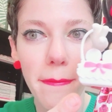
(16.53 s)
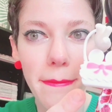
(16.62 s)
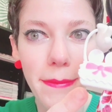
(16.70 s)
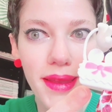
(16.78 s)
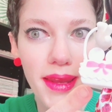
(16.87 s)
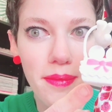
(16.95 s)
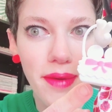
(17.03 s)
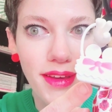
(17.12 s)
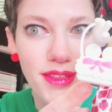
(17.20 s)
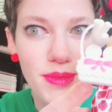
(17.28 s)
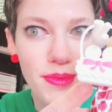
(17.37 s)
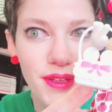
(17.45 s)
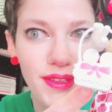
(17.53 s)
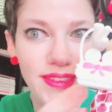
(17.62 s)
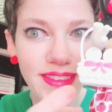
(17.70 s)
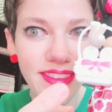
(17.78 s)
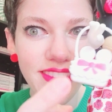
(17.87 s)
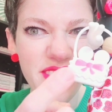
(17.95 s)
Minnie Mouse
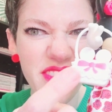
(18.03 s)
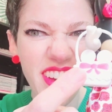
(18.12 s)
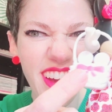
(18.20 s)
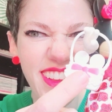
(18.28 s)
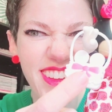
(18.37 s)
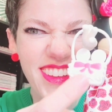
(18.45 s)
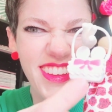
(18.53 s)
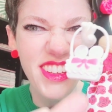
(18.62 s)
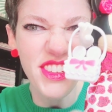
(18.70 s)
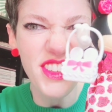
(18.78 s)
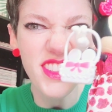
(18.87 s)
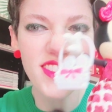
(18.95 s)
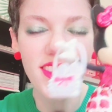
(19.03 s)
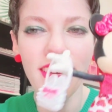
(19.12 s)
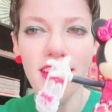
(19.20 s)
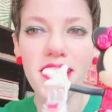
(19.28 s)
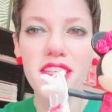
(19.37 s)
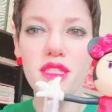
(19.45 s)
purse. It's even got little ears.
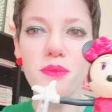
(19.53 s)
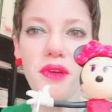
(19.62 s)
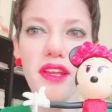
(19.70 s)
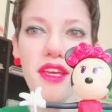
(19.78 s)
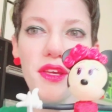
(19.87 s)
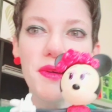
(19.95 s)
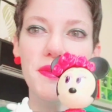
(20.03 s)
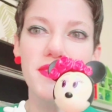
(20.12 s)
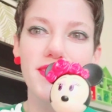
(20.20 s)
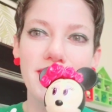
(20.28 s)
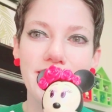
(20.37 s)
It's pretty cute.